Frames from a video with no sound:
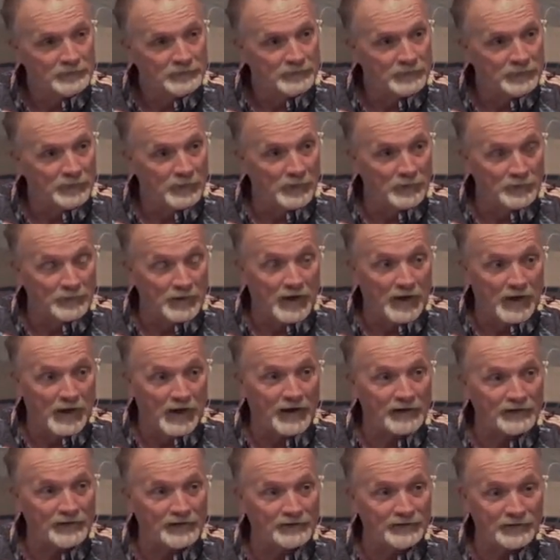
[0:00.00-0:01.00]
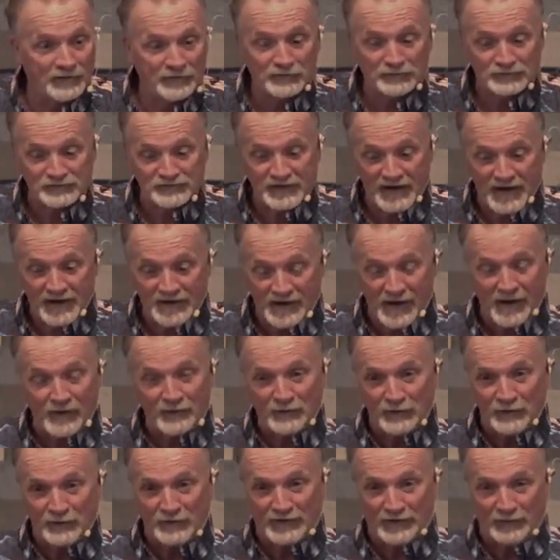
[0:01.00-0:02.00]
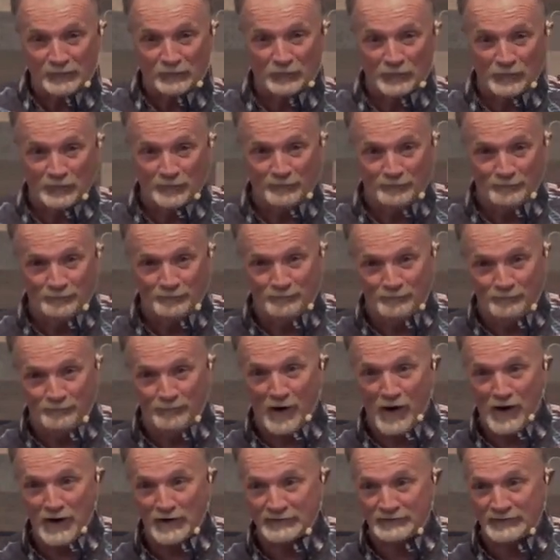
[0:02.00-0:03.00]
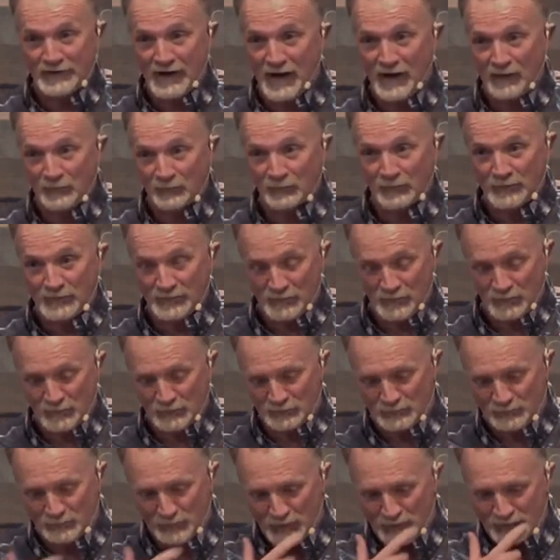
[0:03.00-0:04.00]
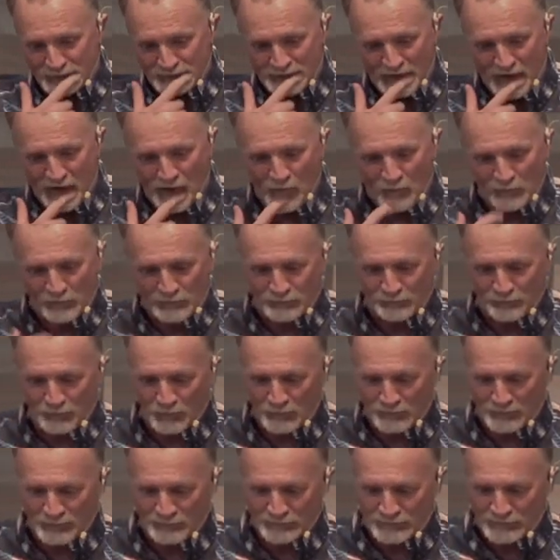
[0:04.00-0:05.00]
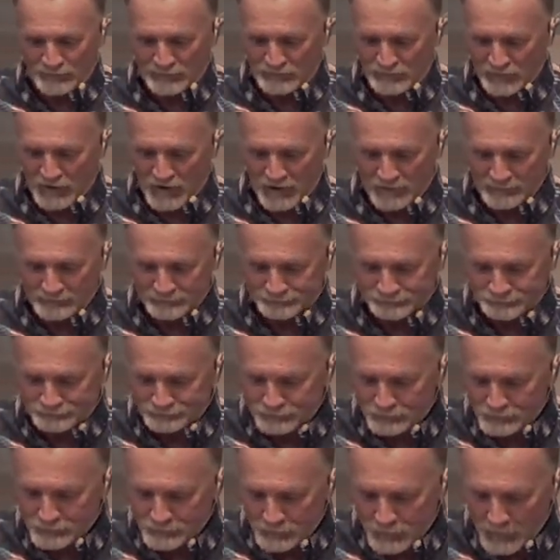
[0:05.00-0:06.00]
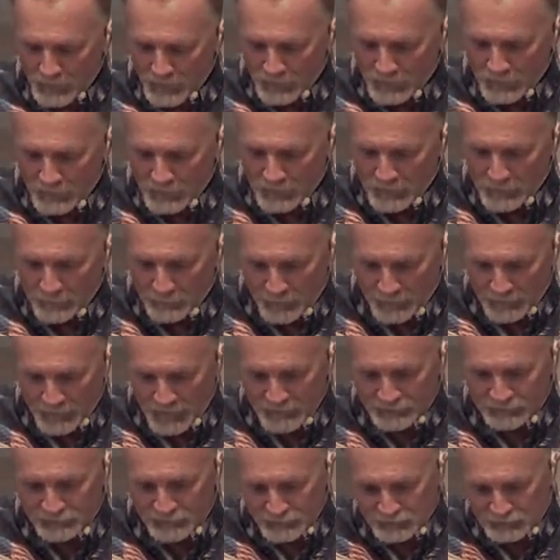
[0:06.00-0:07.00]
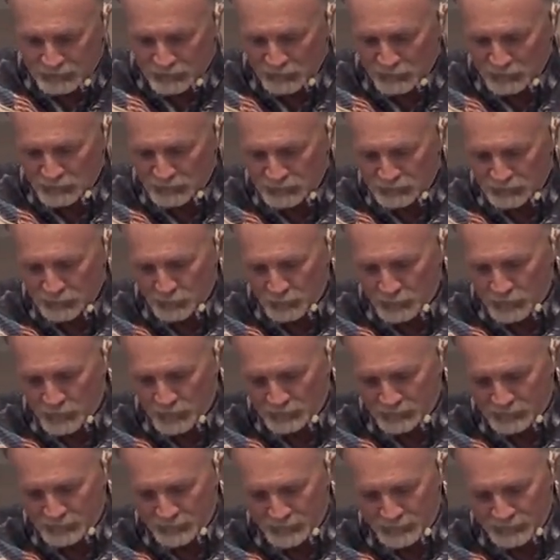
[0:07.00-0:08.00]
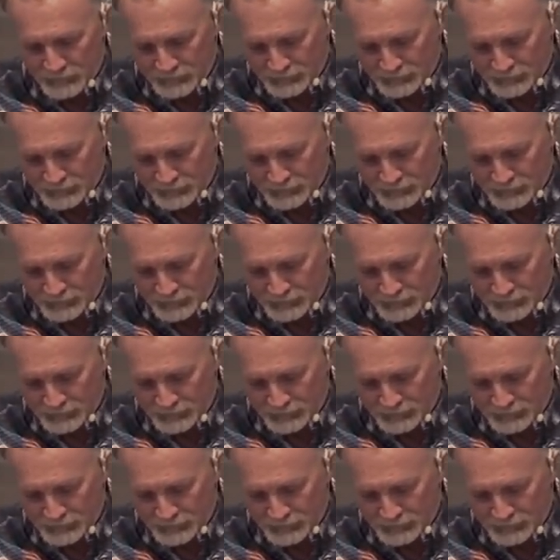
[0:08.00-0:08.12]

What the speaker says: Yeah, I can understand how you can get real bogged down reading those books. I always point them to John. But as a church, we are to be